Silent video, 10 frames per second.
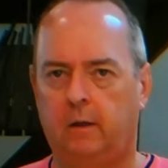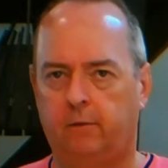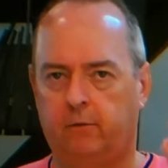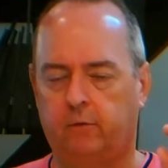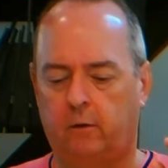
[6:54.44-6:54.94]

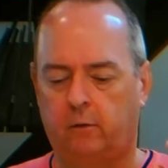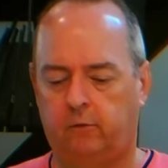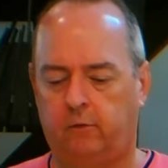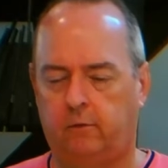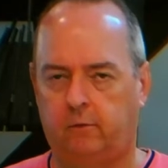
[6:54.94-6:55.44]
There's a
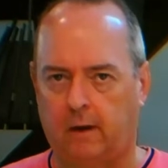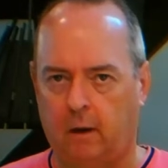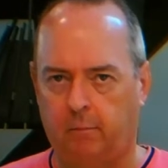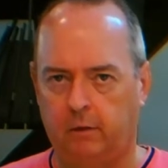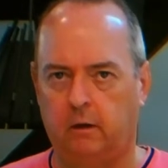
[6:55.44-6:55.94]

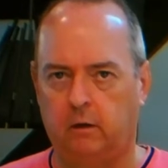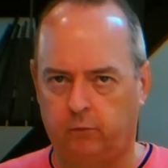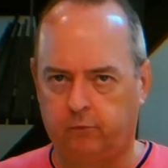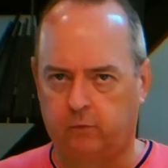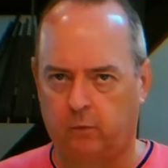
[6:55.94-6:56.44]
down below,
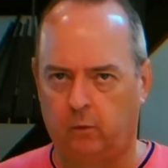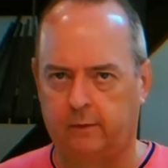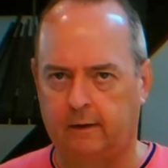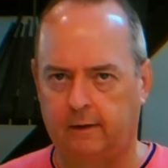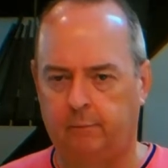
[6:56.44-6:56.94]
scroll
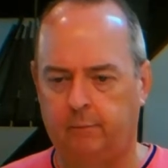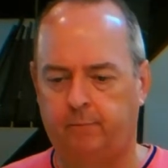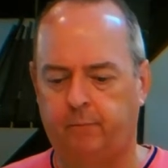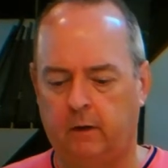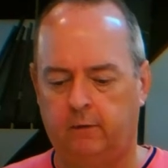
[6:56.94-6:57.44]
down a little
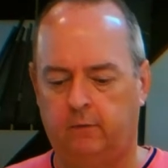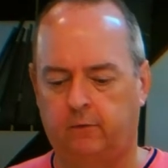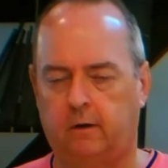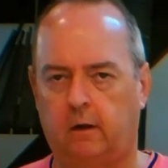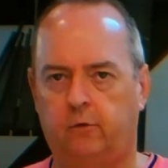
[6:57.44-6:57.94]
bit, there's
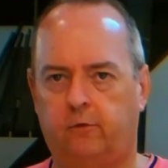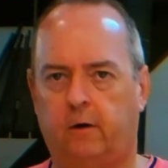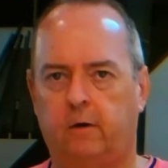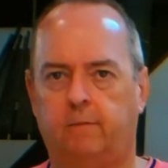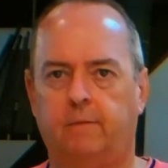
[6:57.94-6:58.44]
a color
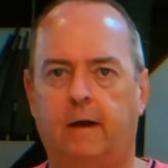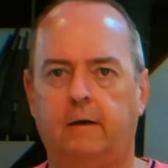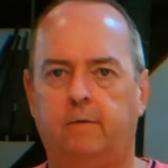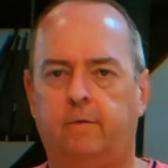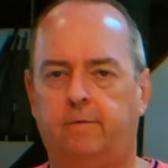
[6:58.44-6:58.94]
chart of
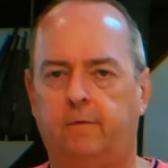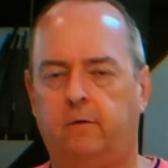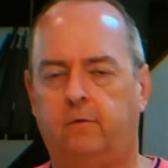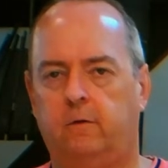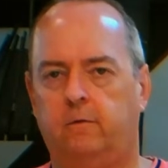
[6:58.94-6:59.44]
nine different
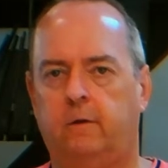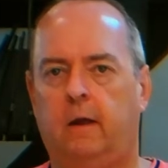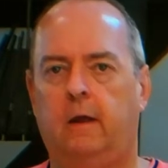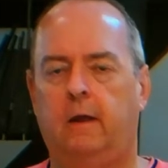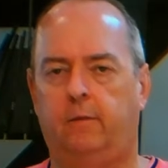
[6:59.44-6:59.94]
finishes.
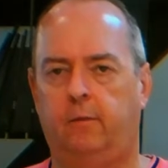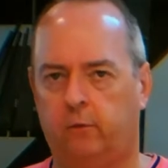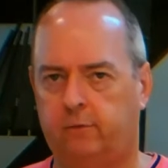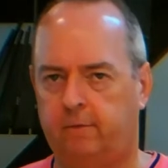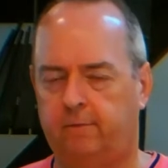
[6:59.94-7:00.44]

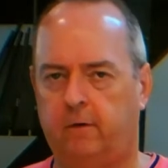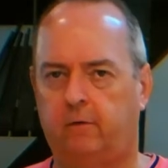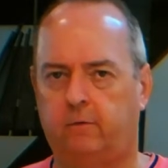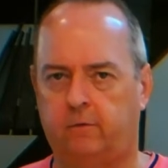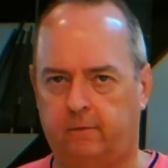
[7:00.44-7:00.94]
Those are the
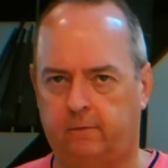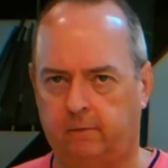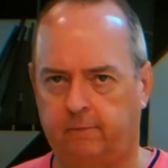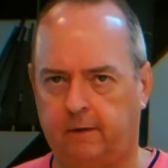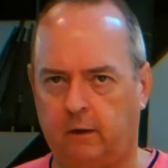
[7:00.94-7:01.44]
finishes this is
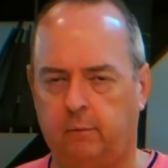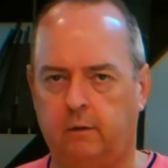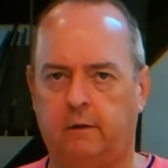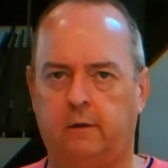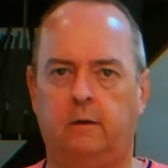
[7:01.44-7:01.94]

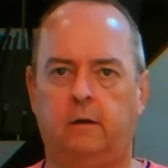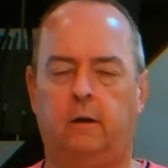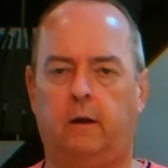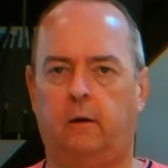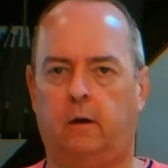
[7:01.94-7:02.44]
available in,
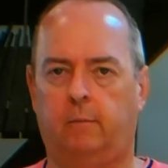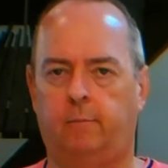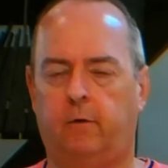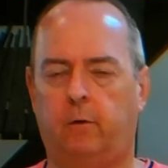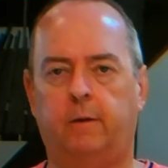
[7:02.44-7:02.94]
um,
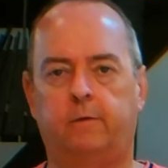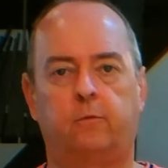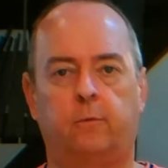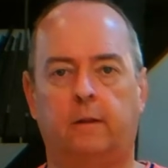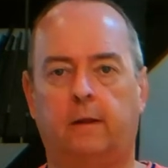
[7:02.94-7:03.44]
there are
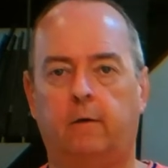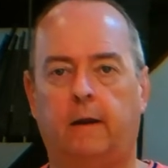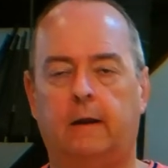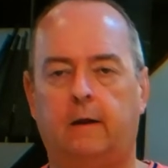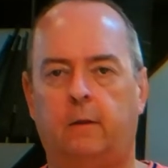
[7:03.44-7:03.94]
pictures with the letter
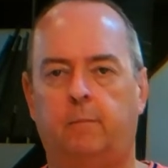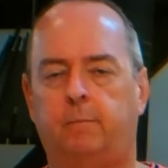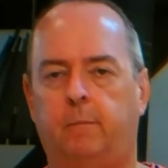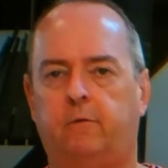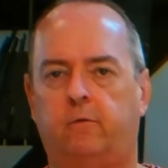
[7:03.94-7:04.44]
A on them,
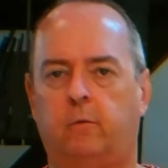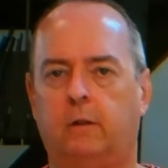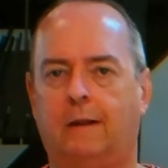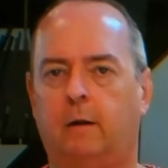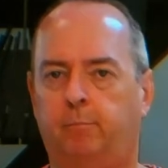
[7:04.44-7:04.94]
pictures with the letter